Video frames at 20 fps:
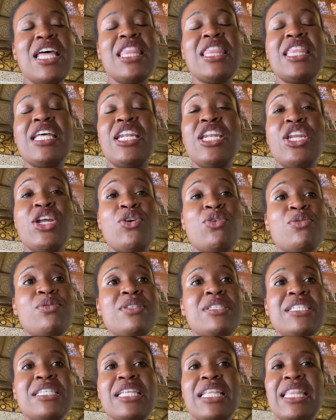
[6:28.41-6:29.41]
the no
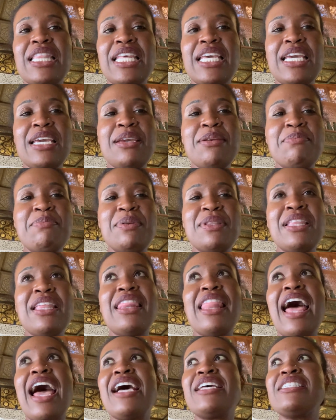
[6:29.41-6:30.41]
sleep. The
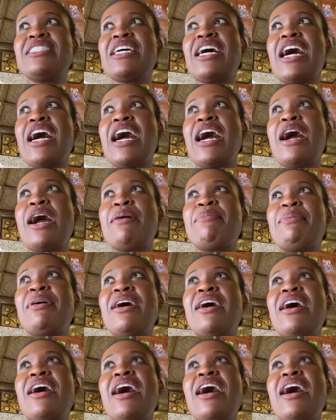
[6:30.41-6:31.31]
last time